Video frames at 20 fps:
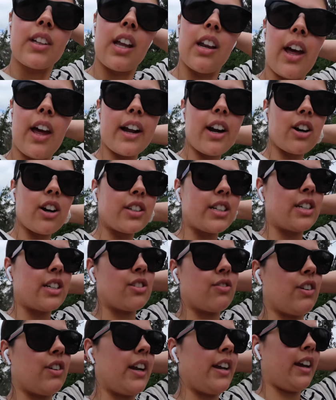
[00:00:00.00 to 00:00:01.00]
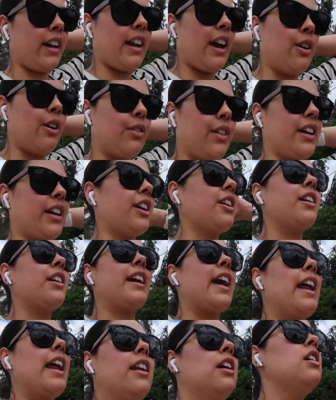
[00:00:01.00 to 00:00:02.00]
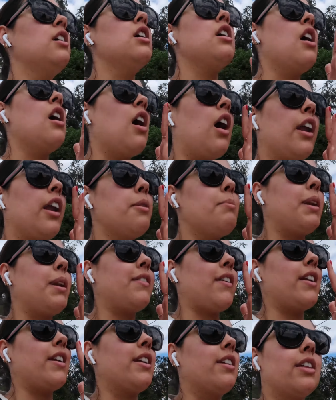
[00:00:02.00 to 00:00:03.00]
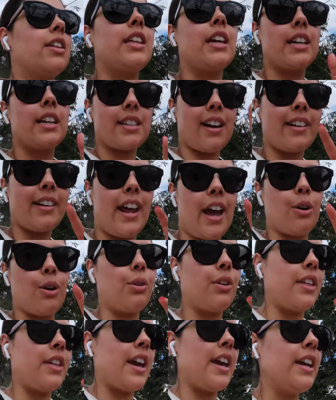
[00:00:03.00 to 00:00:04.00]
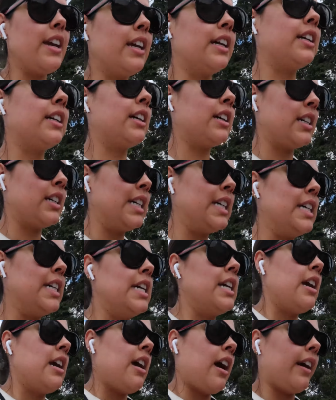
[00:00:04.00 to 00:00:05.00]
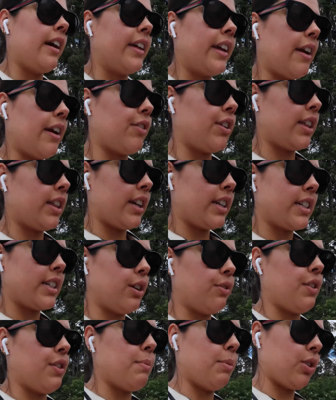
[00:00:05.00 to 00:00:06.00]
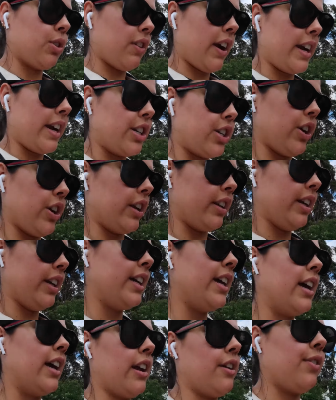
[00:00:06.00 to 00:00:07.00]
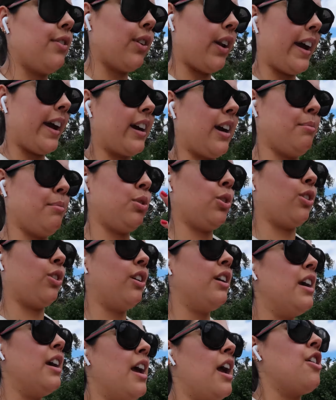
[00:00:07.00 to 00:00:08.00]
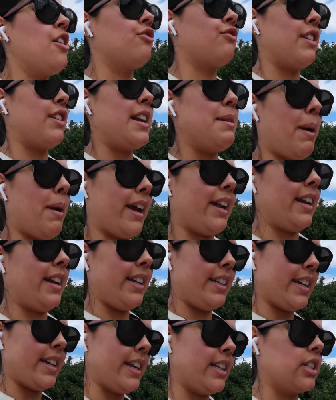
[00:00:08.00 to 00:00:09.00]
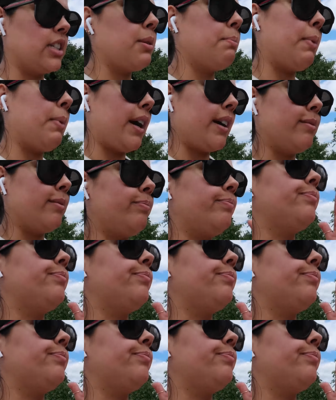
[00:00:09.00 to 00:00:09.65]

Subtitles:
like our dinner's really unhealthy. I don't believe anything is unhealthy. I think everything is healthy in moderation, and I feel like I'm not really making any sense, but